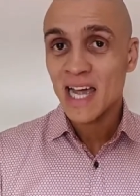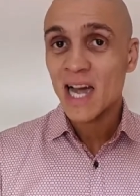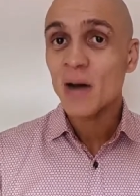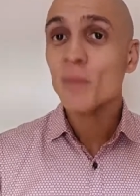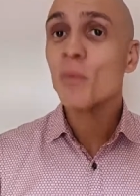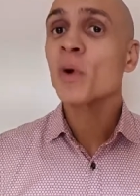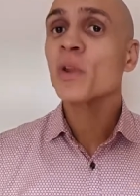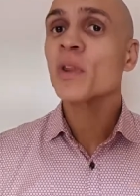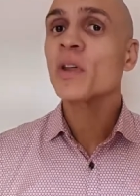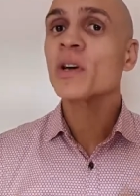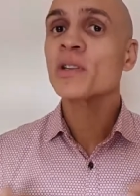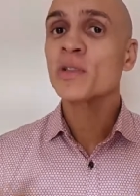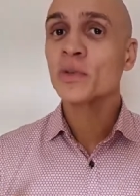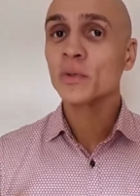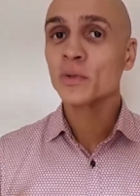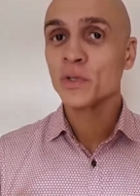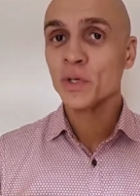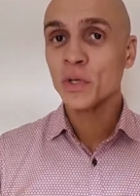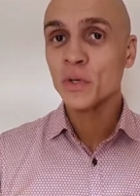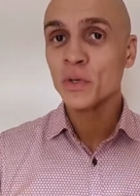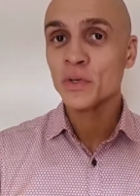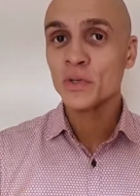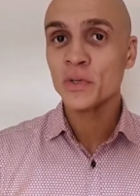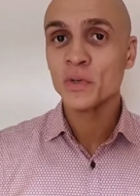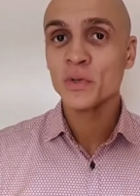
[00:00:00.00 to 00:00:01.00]
And what this will
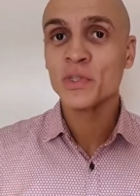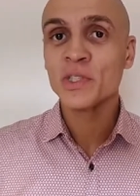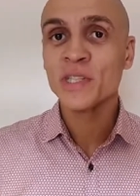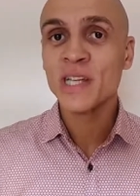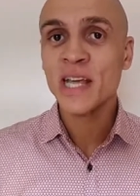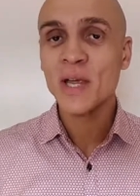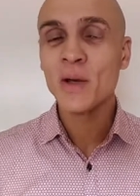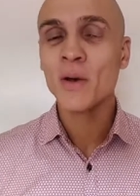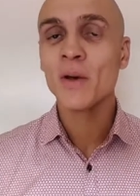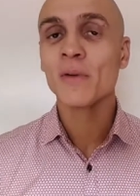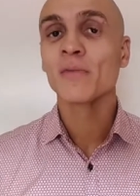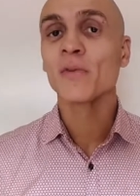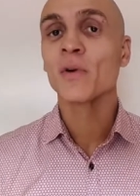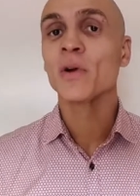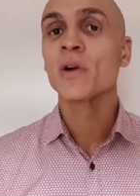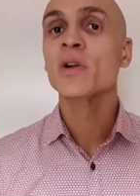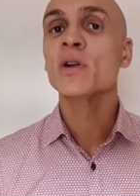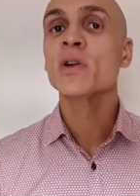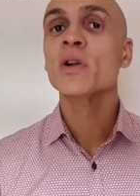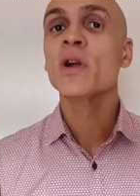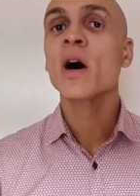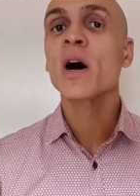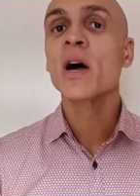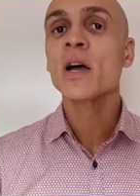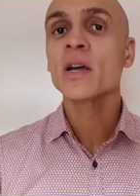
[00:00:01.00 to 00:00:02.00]
do is will set you up for a
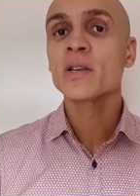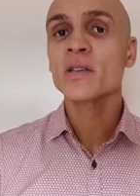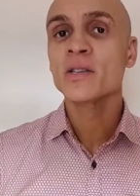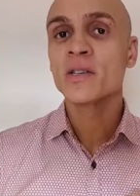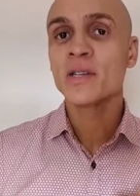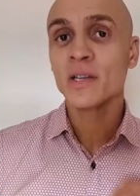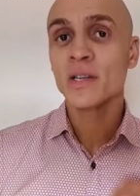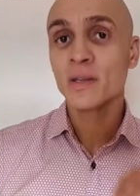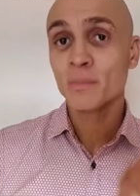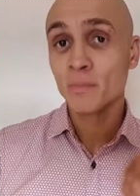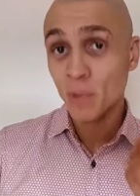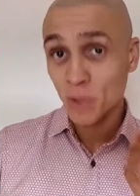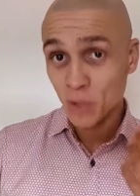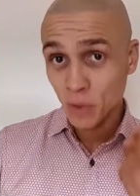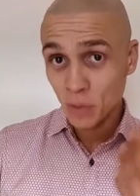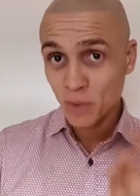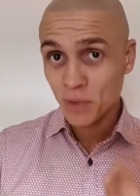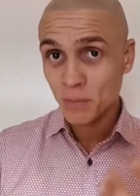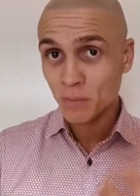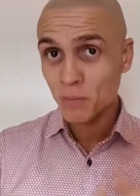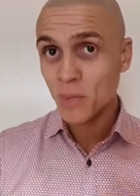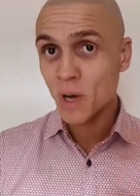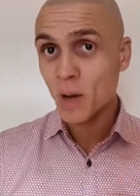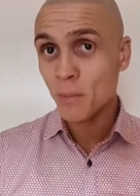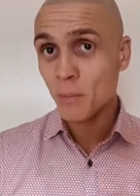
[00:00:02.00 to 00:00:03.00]
nice, put you
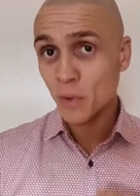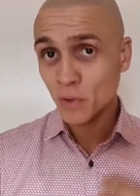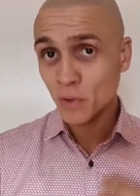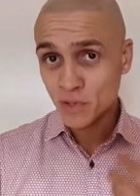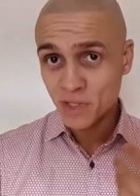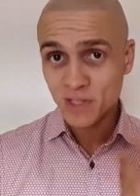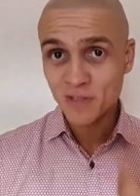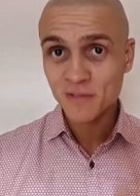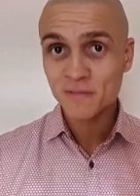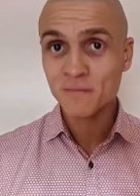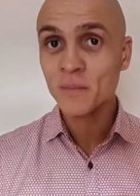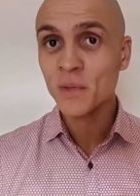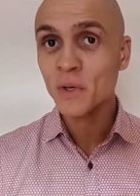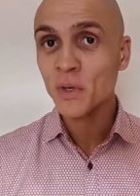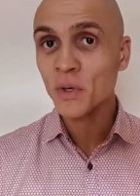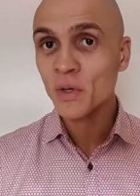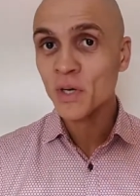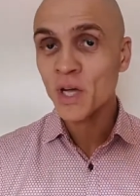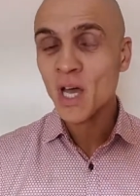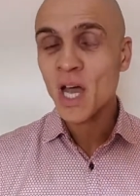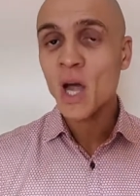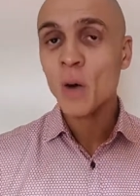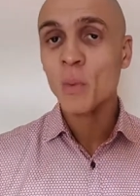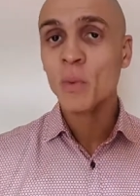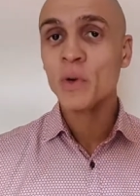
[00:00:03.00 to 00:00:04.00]
in a positive
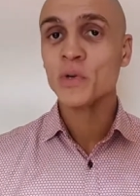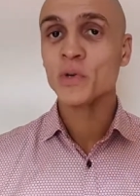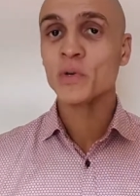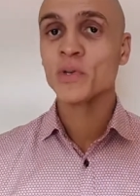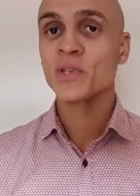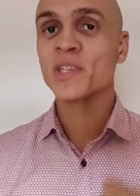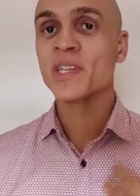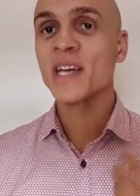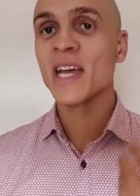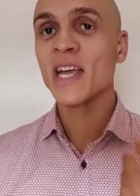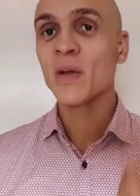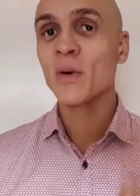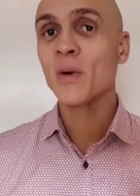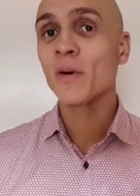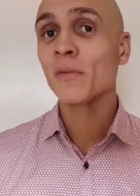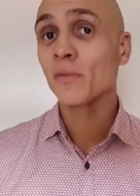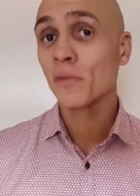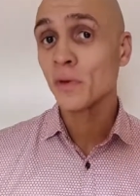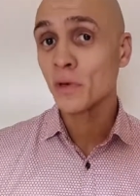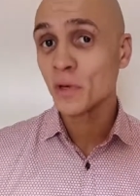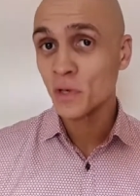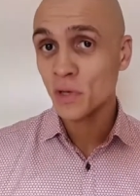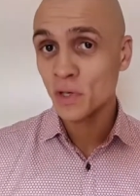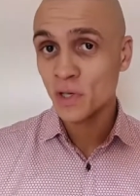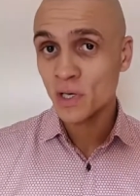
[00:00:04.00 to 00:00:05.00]
mood, which will set you up
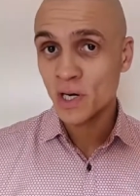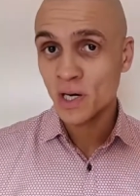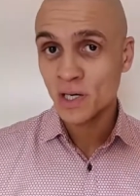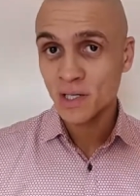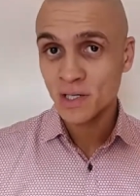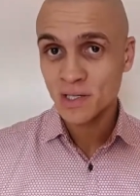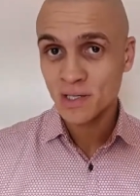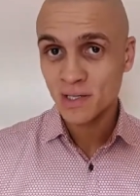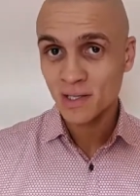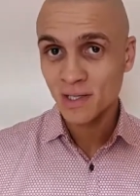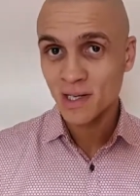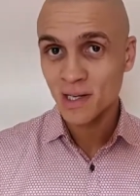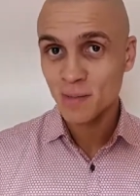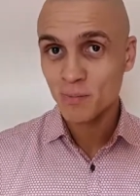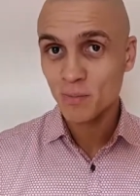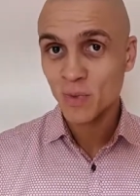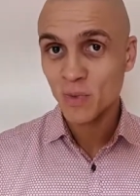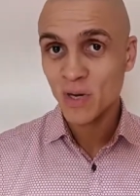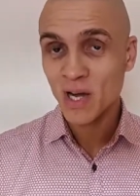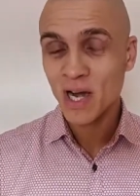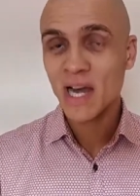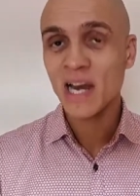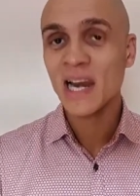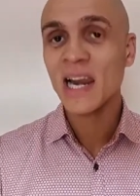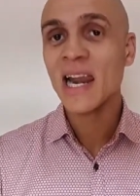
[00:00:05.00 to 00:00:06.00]
for a good night's sleep
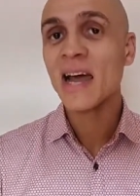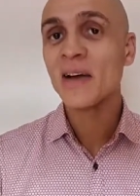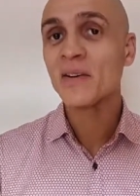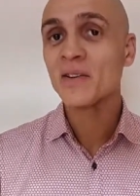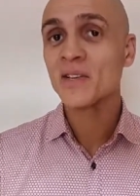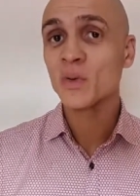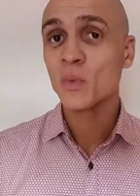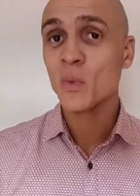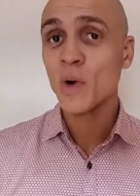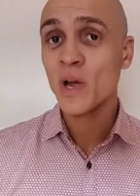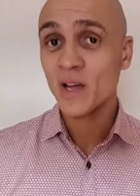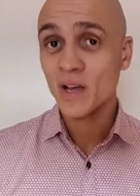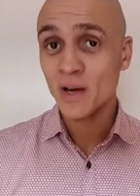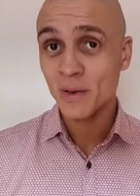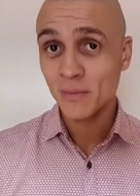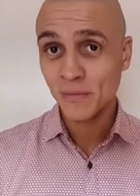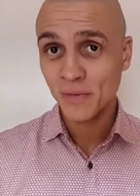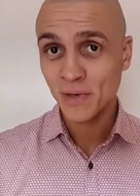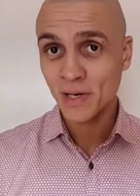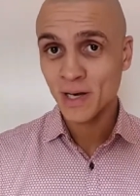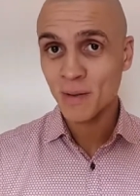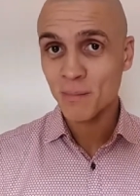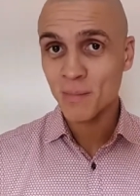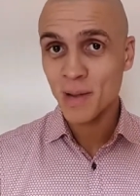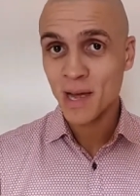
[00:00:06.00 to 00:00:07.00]
and allow you to wake up
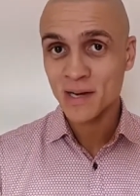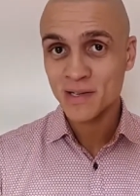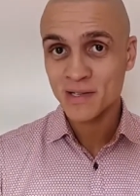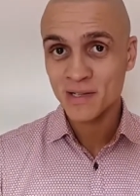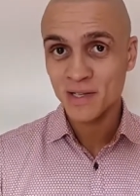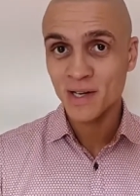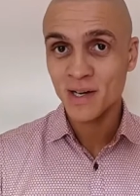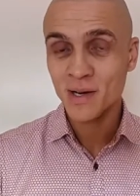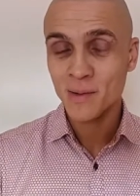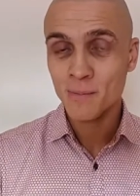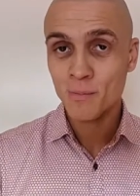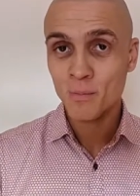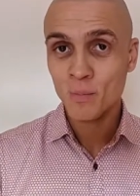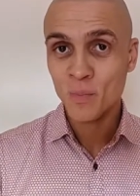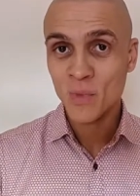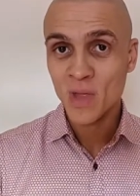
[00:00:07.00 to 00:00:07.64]
feeling better.